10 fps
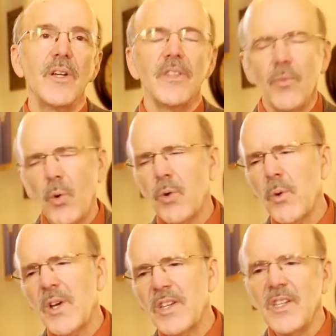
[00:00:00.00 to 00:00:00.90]
The war
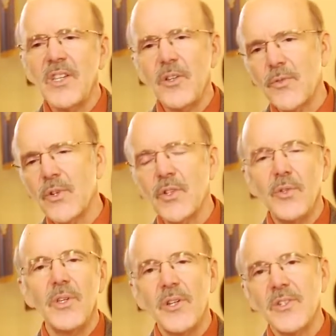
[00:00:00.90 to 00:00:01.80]
will continue for
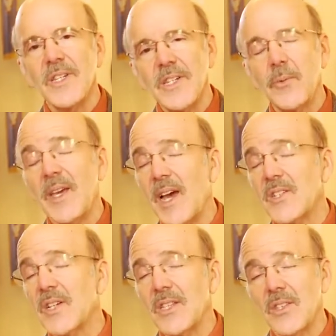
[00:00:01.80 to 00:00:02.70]
2 years until we
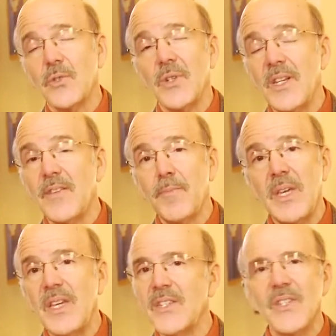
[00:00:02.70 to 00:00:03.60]
actually get the Treaty of
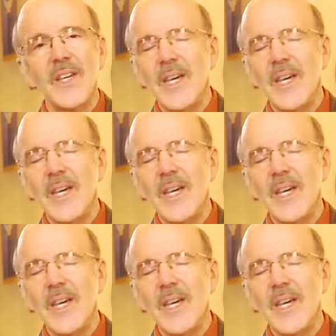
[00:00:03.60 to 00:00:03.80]
Peace,